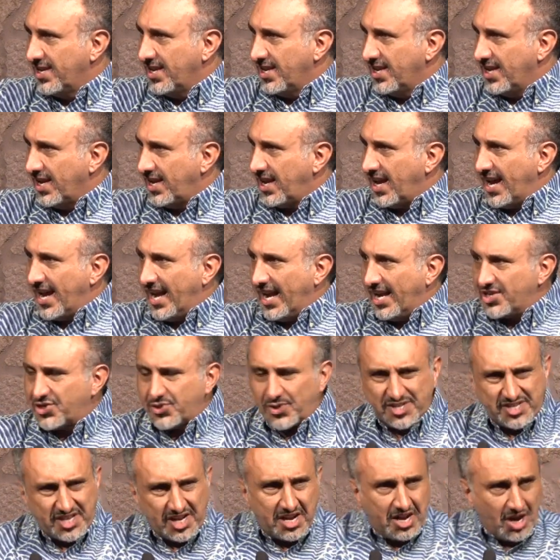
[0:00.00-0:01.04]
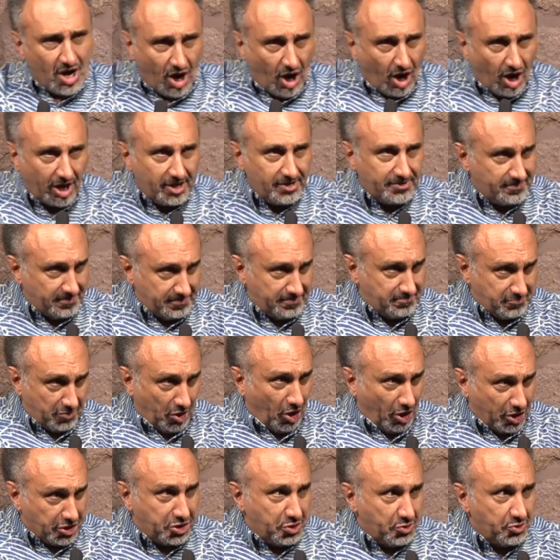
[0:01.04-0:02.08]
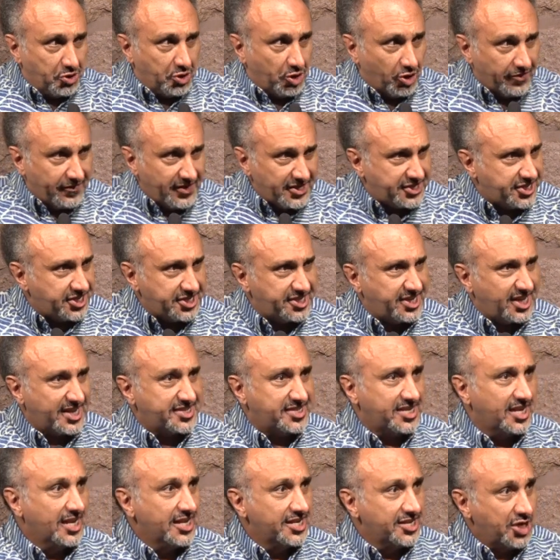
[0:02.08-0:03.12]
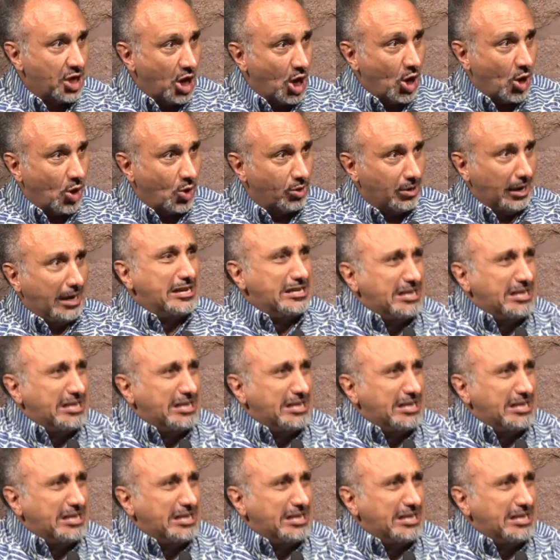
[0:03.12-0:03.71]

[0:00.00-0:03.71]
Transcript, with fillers: And I asked her, I said, Are, are you nervous? She says, No.